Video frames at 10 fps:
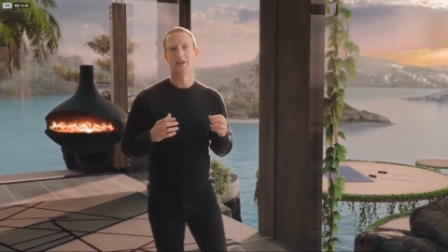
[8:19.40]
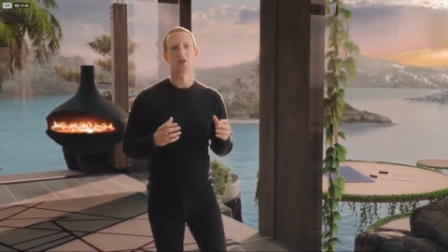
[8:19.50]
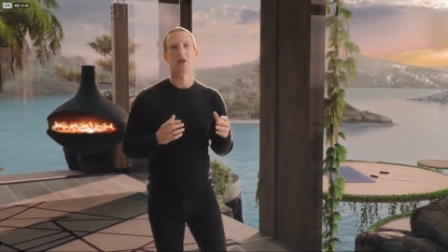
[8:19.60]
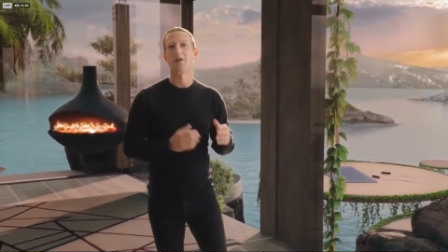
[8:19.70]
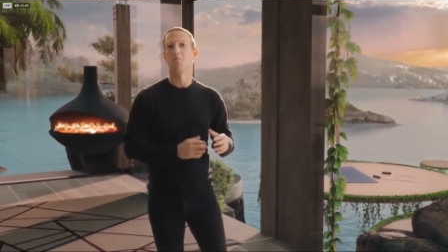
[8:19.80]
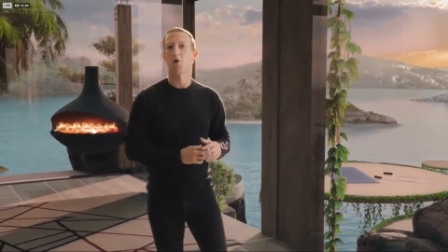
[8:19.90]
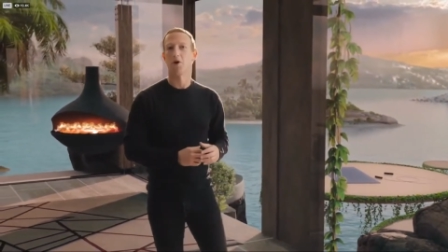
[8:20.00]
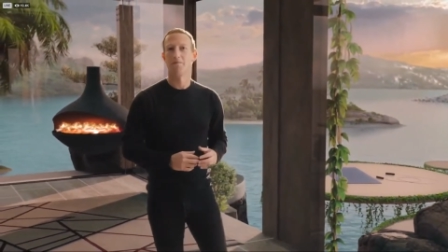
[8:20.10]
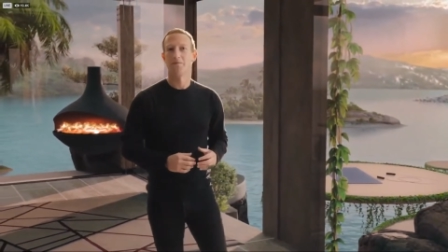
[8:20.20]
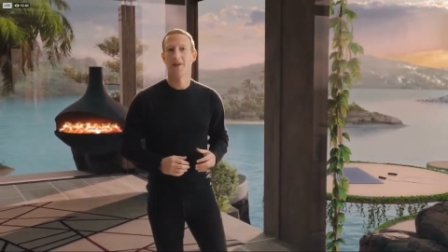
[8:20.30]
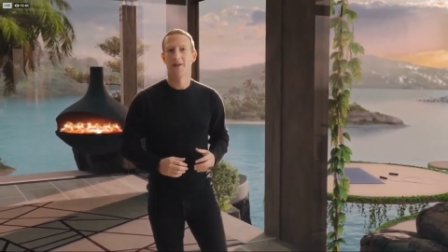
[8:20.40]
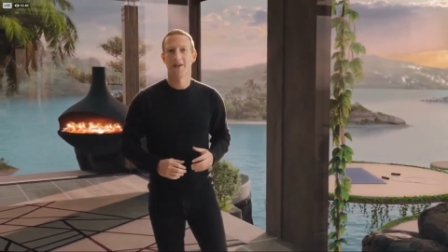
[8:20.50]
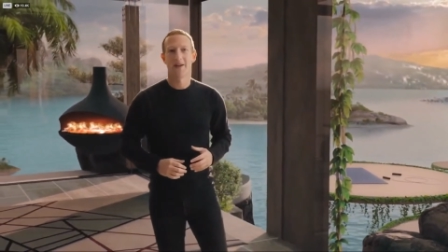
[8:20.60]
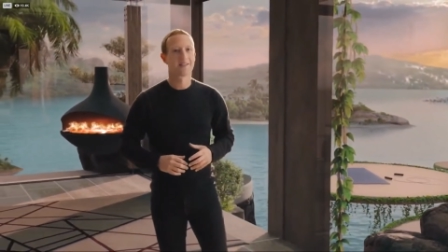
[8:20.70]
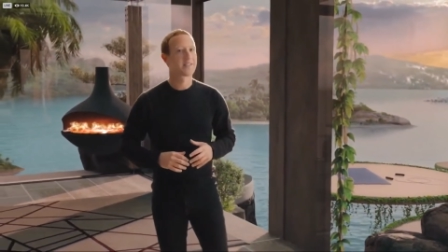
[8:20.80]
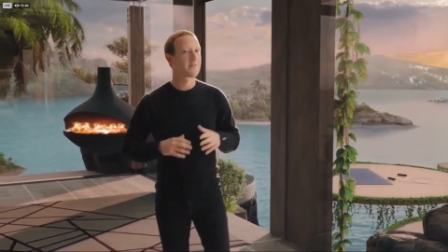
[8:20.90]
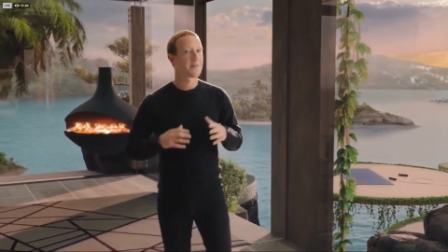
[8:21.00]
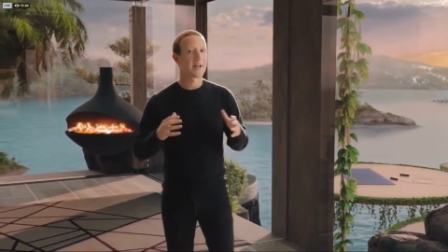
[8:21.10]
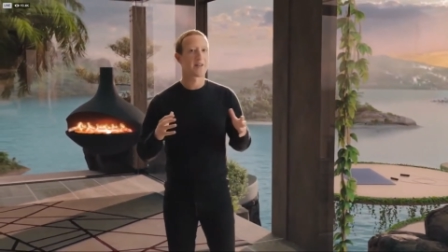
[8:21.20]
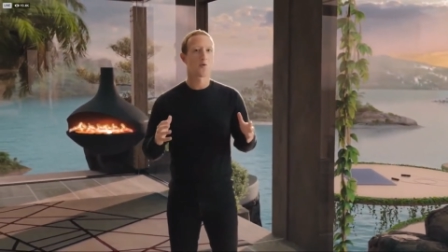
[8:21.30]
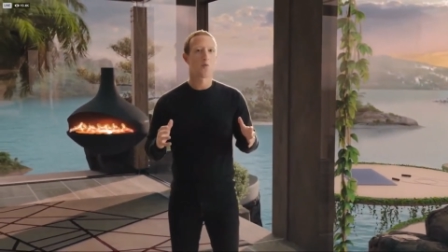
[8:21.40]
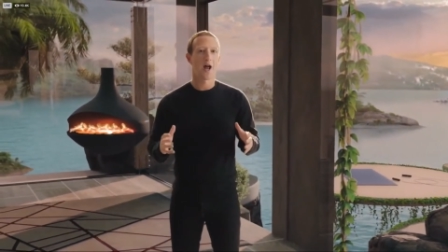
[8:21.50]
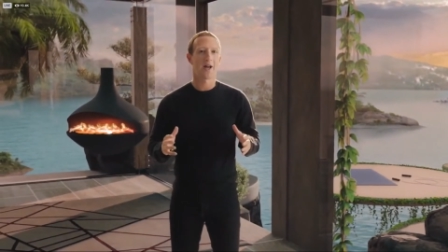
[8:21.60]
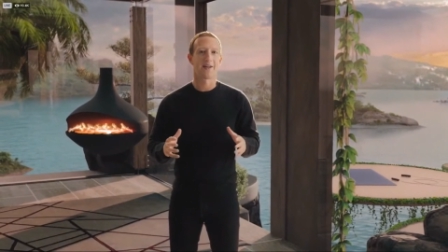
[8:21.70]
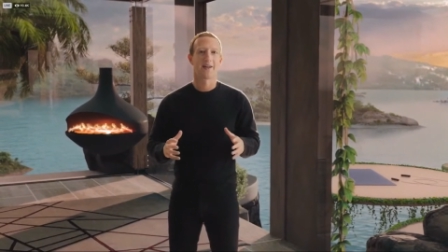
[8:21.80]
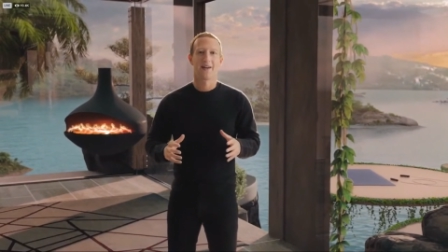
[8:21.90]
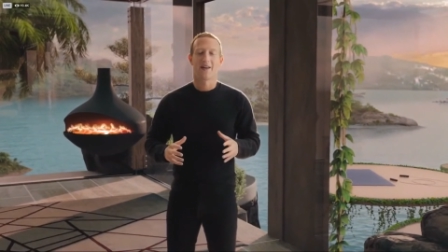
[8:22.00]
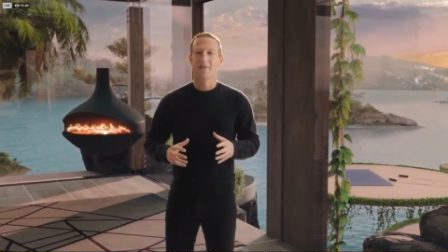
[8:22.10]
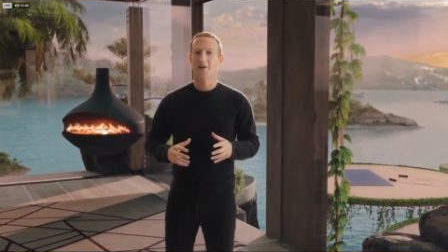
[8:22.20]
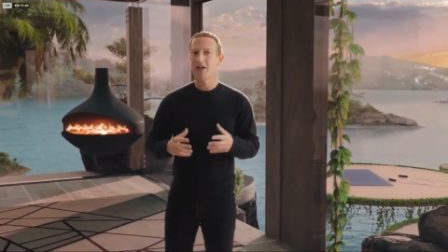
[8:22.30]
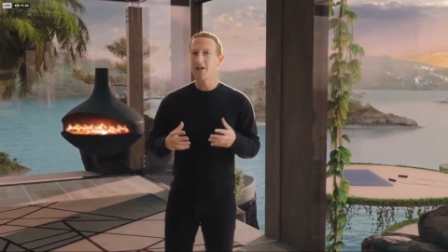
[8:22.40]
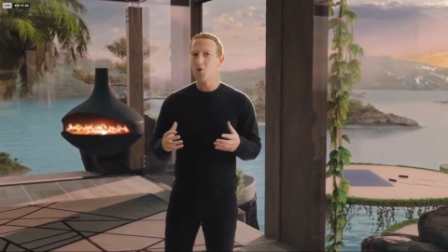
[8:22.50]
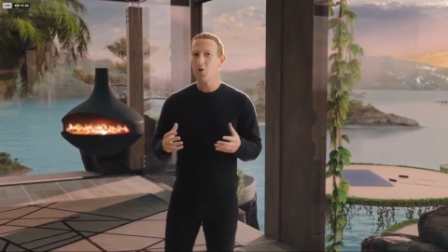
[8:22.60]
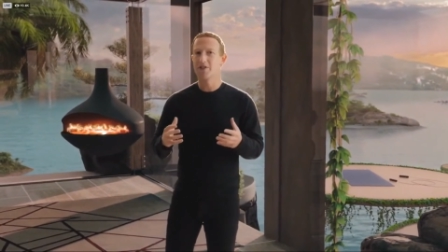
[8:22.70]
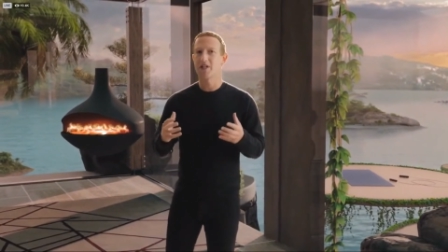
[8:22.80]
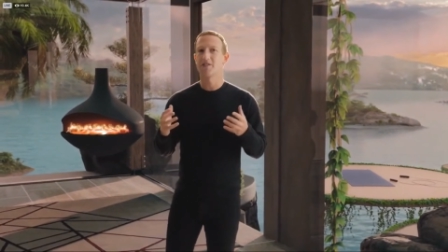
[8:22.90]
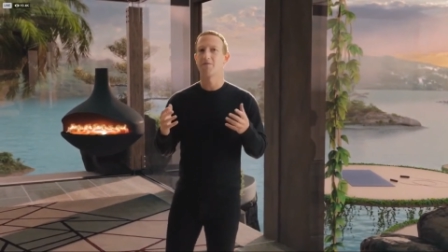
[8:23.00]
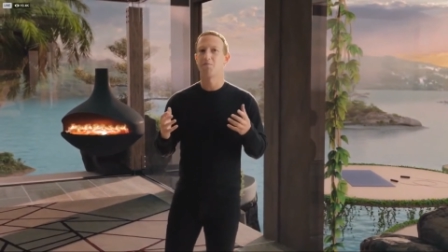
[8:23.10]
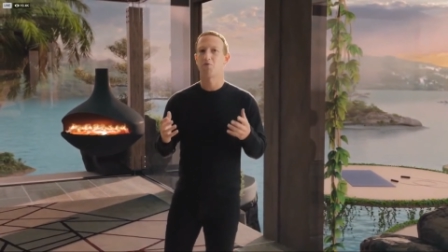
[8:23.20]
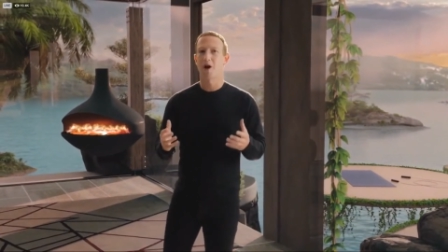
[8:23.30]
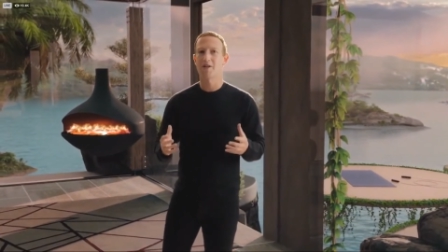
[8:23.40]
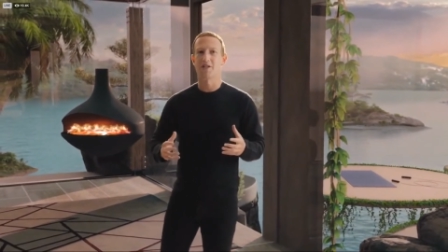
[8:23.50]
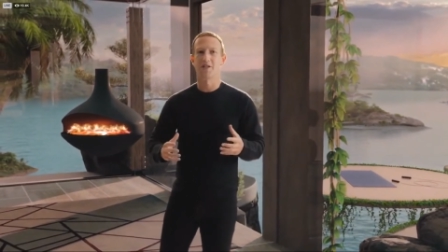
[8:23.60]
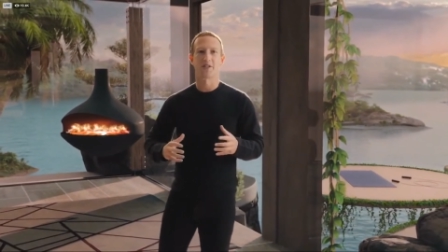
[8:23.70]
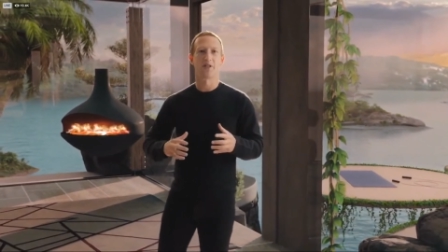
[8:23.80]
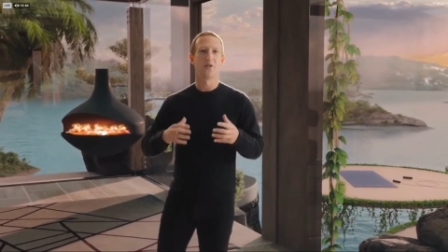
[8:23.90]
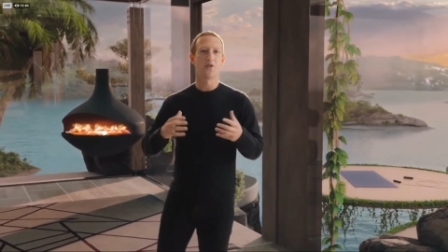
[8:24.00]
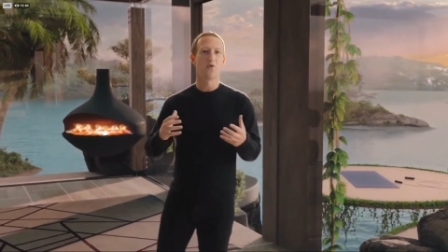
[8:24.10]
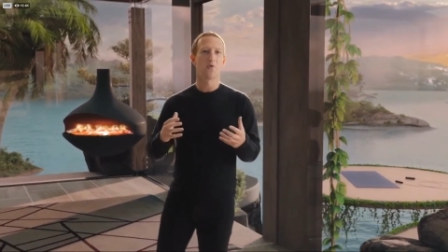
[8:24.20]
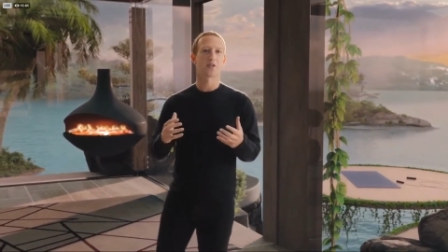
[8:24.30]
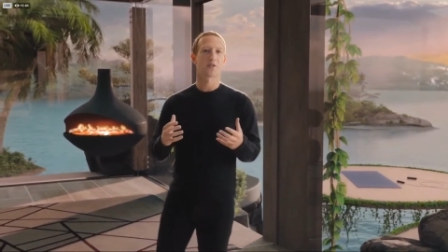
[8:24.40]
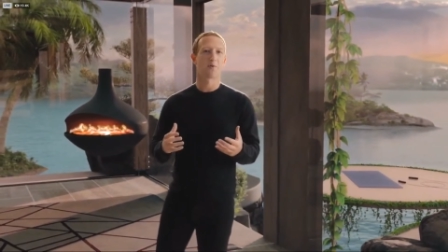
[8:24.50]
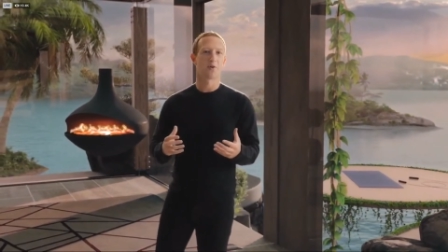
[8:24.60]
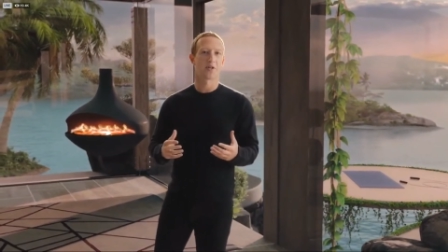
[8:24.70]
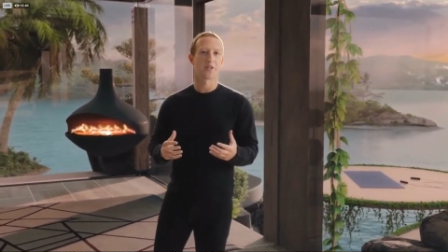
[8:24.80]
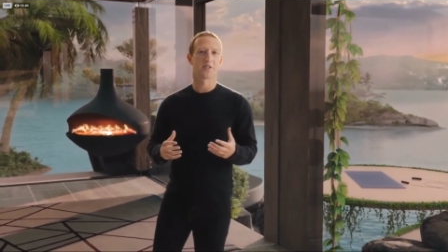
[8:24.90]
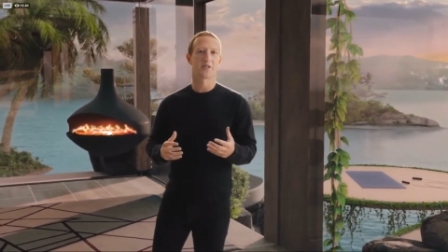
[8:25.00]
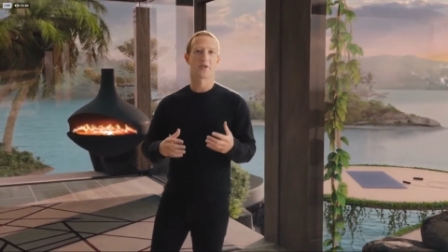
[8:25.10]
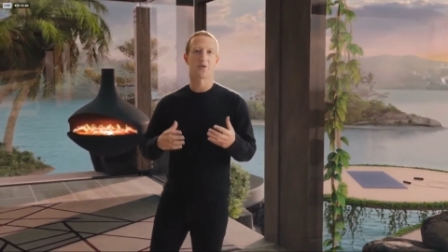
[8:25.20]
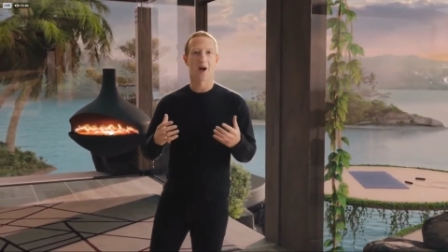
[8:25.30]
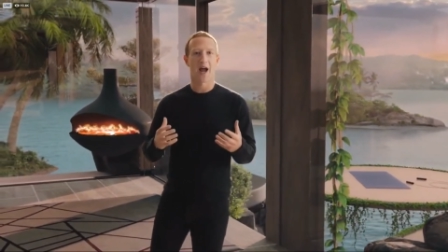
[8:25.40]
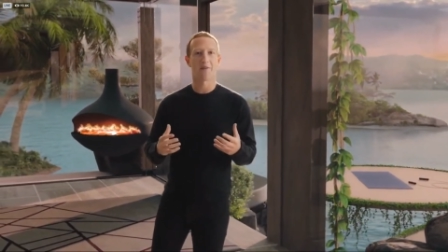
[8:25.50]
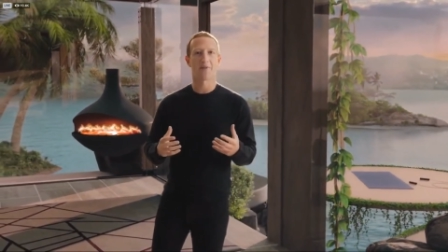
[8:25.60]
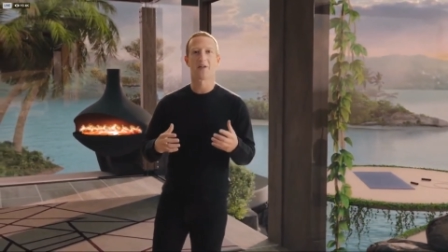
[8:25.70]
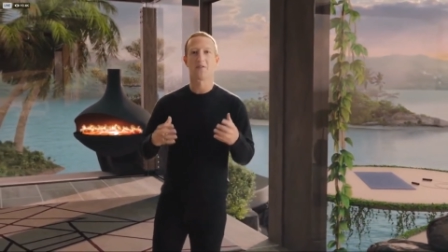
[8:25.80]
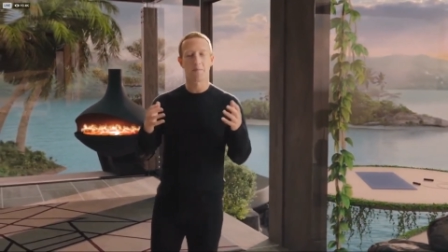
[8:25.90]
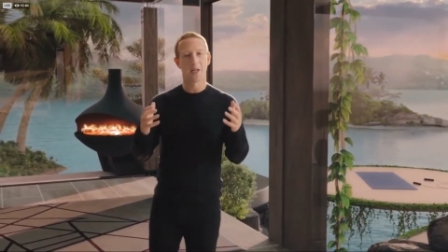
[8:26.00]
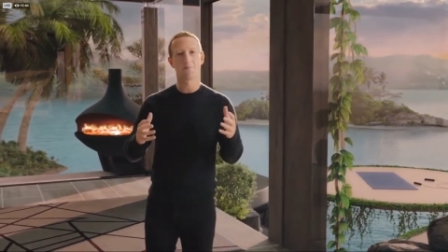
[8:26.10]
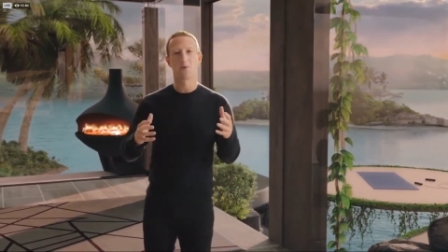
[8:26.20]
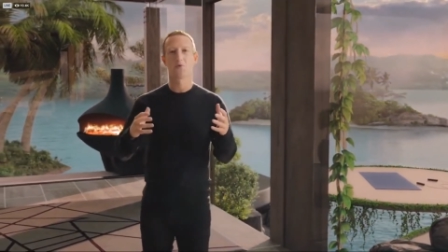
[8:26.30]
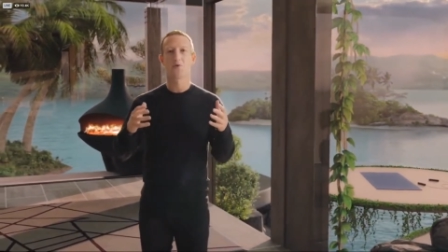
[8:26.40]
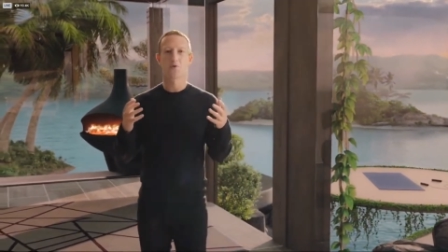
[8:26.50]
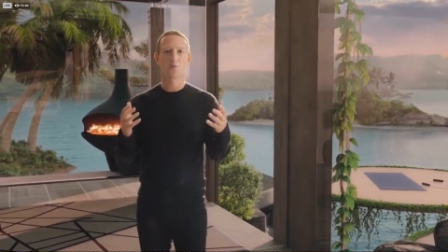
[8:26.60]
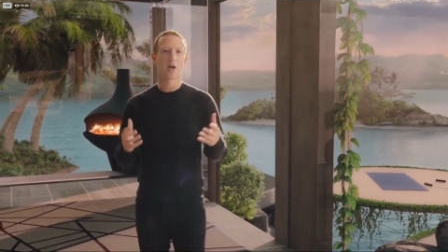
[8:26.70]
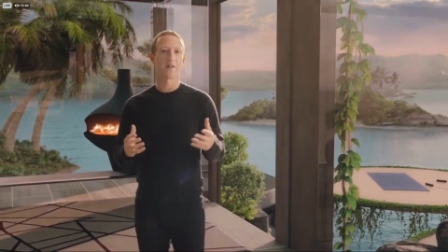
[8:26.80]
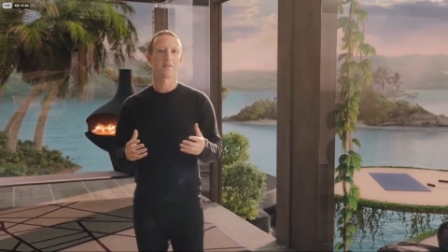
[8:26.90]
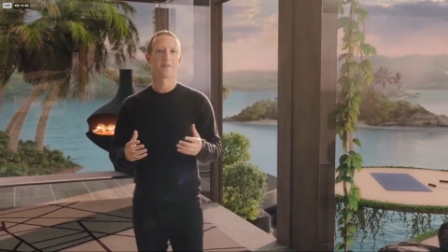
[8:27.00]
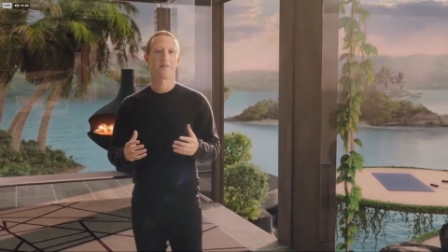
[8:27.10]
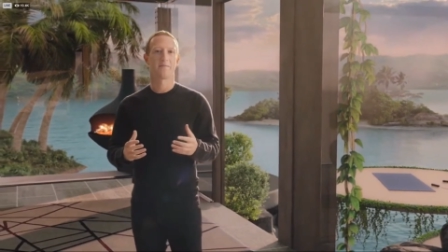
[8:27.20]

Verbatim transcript: your attention anymore. Instead of getting in the way, they're going to give you a sense of presence in the new experiences that you're having and the people you're with